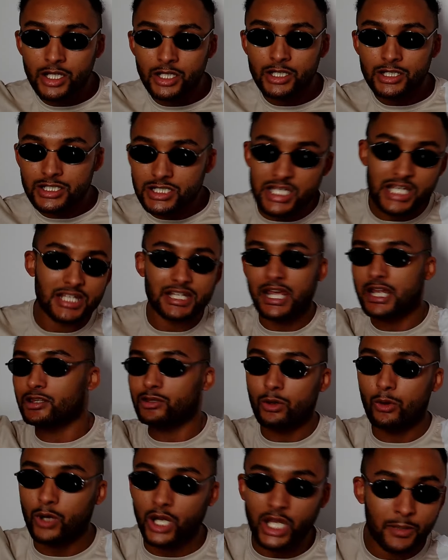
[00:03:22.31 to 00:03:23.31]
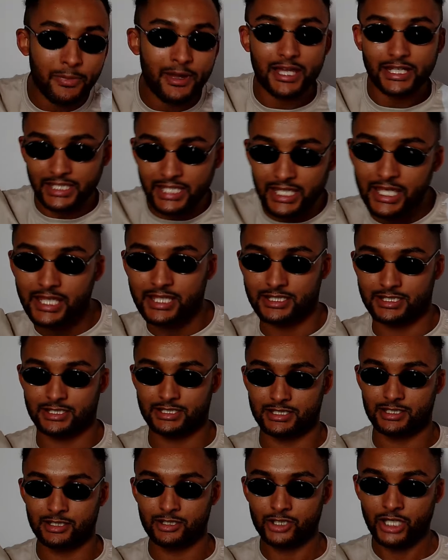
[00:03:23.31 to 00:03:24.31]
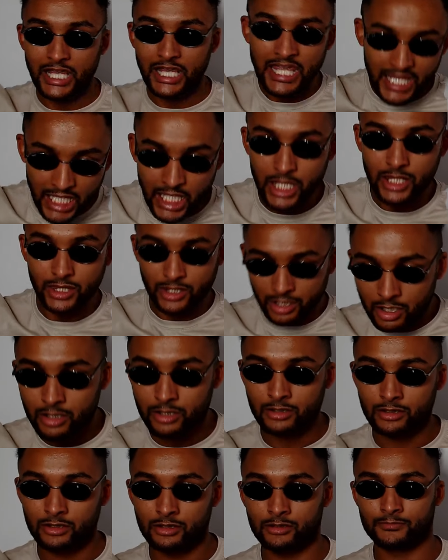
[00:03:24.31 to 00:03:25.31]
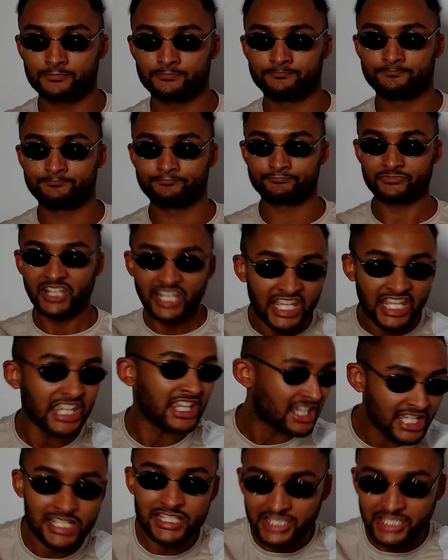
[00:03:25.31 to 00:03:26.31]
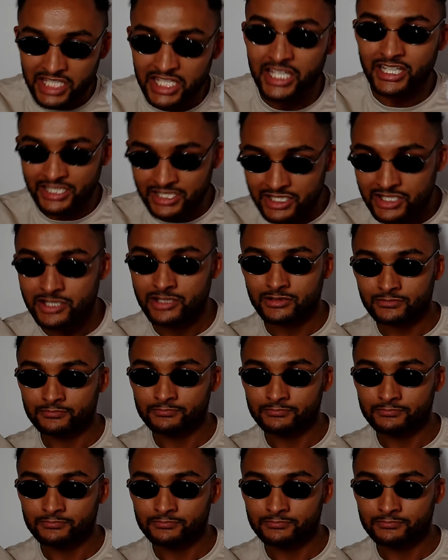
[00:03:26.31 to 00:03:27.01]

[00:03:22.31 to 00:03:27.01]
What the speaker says: Sit there talking about kids. Eat his kids.